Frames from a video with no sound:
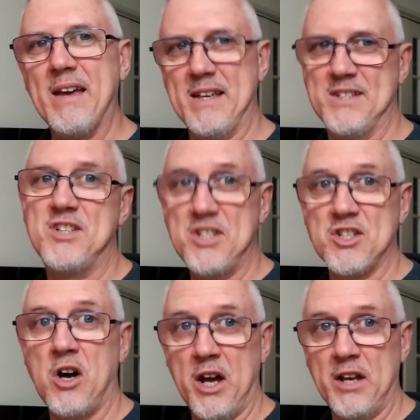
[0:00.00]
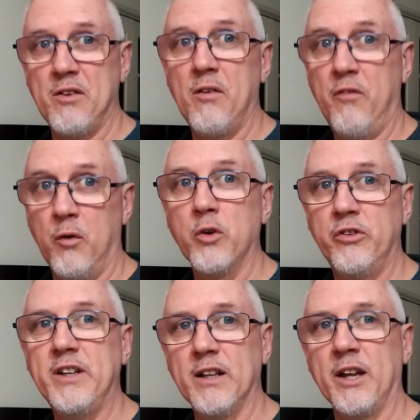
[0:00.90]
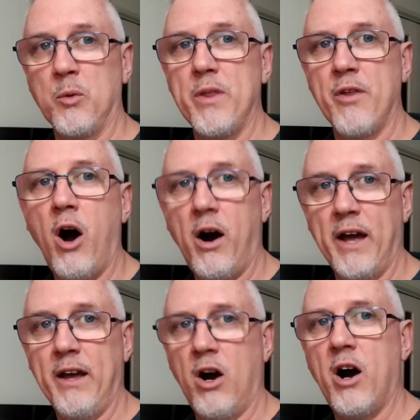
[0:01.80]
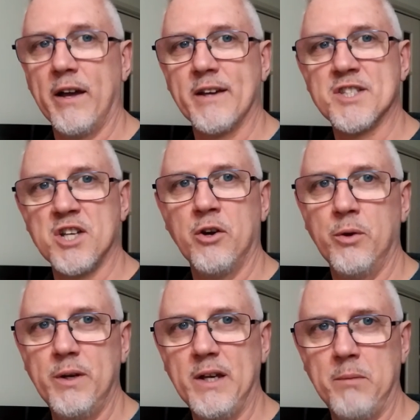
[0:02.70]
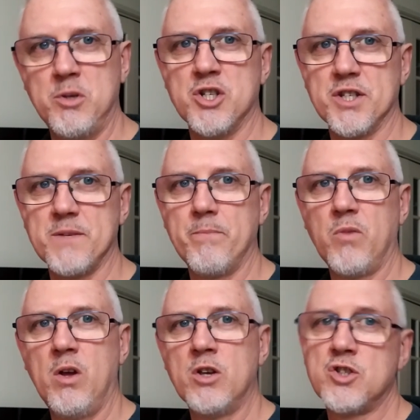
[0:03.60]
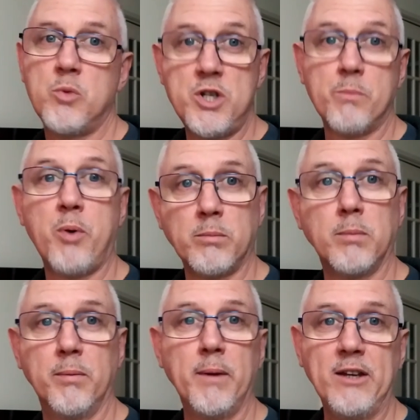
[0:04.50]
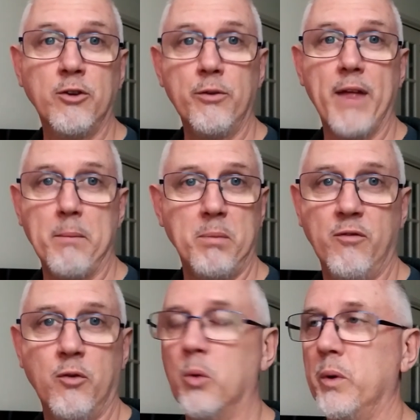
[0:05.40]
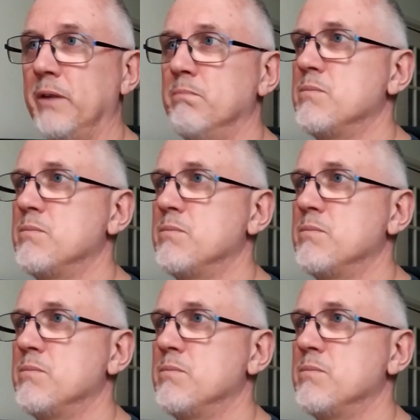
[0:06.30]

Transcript: is designed for dealing with high ISO images. So we should probably do that before we